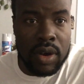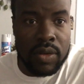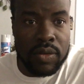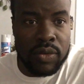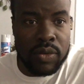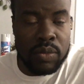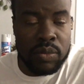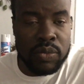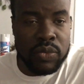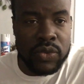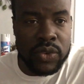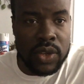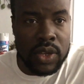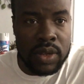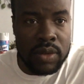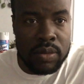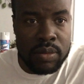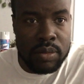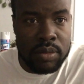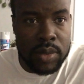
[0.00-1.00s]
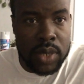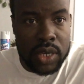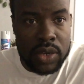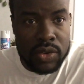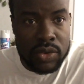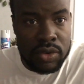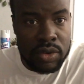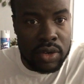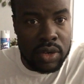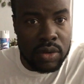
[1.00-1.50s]
For make
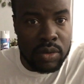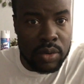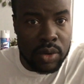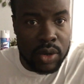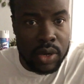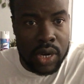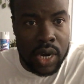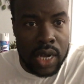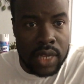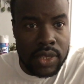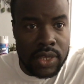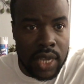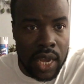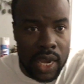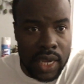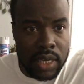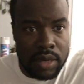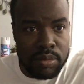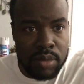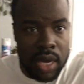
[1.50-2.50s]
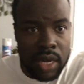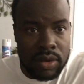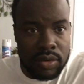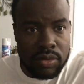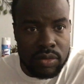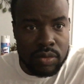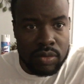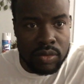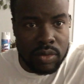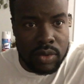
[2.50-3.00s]
sure you work on time
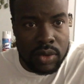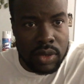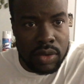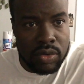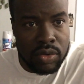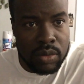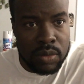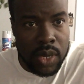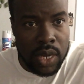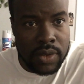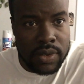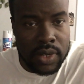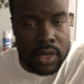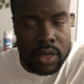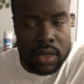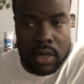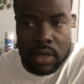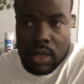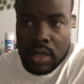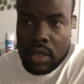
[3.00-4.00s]
and you know what I say?